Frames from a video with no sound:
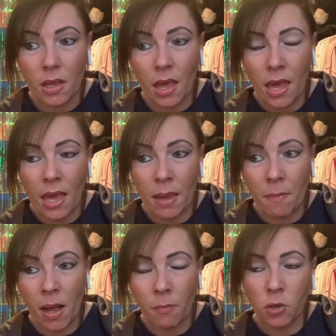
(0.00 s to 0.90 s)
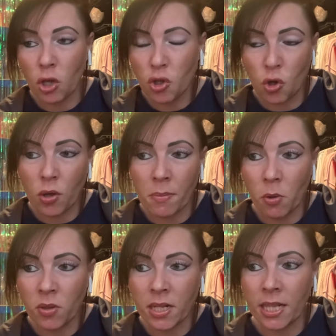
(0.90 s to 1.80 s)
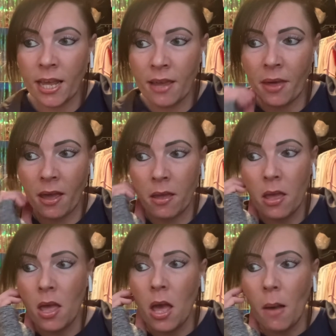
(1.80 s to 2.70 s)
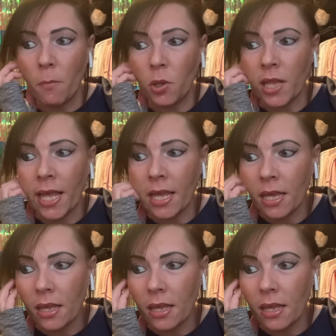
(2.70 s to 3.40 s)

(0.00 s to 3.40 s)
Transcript: I'm not sure about the glare, but like,